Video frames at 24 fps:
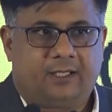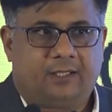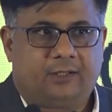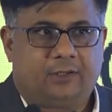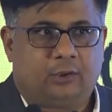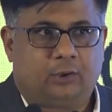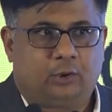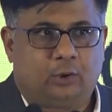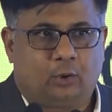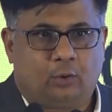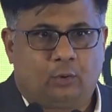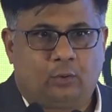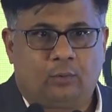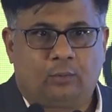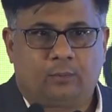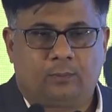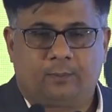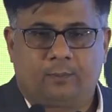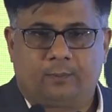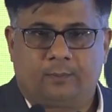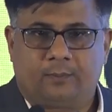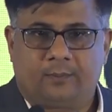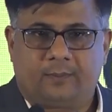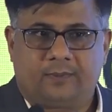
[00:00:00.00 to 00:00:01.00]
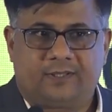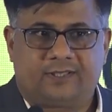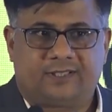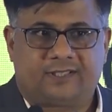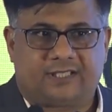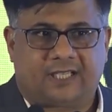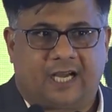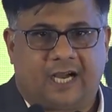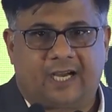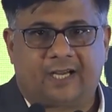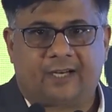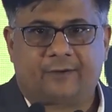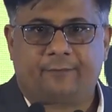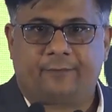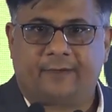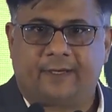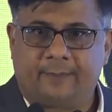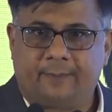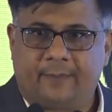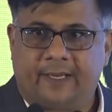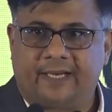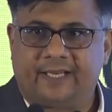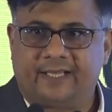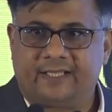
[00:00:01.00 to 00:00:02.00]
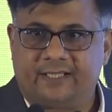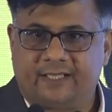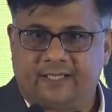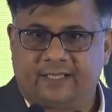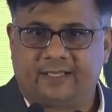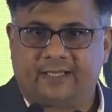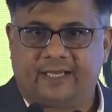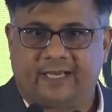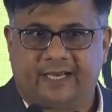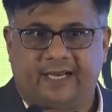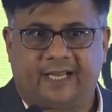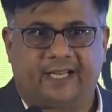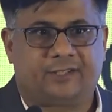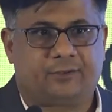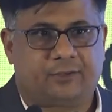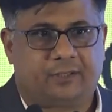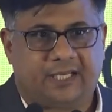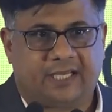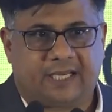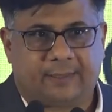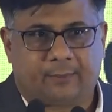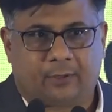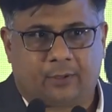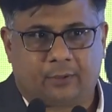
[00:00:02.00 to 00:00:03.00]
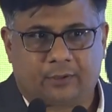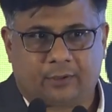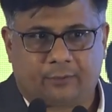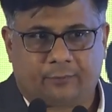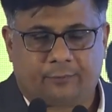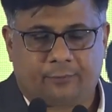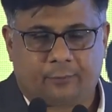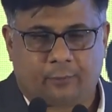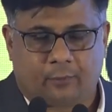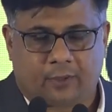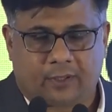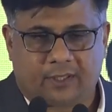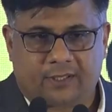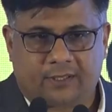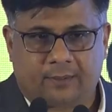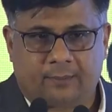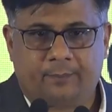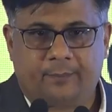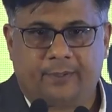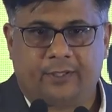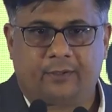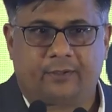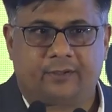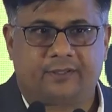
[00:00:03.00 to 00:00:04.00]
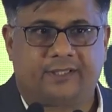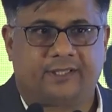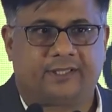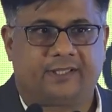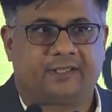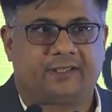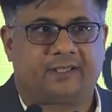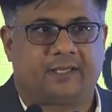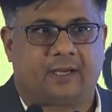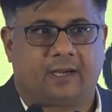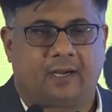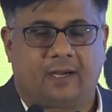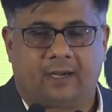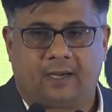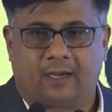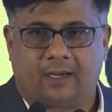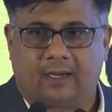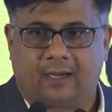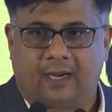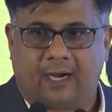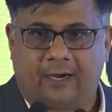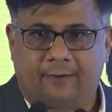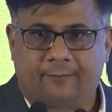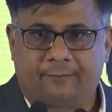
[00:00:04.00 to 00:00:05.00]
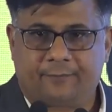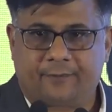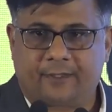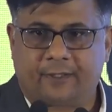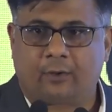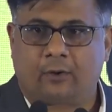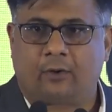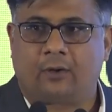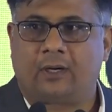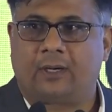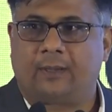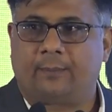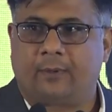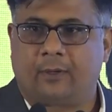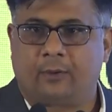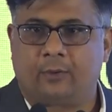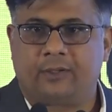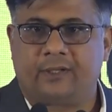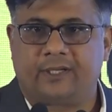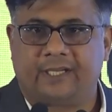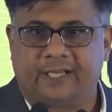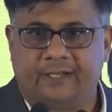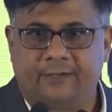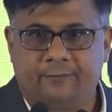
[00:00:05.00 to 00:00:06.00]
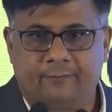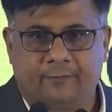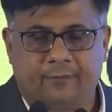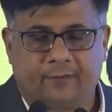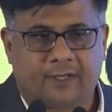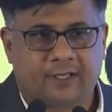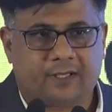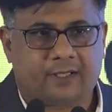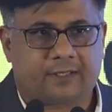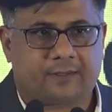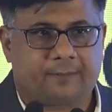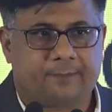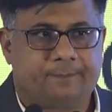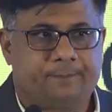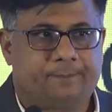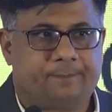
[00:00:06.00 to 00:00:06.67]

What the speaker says: no star fund manager can actually come out of quantum, because it is after all about teamwork,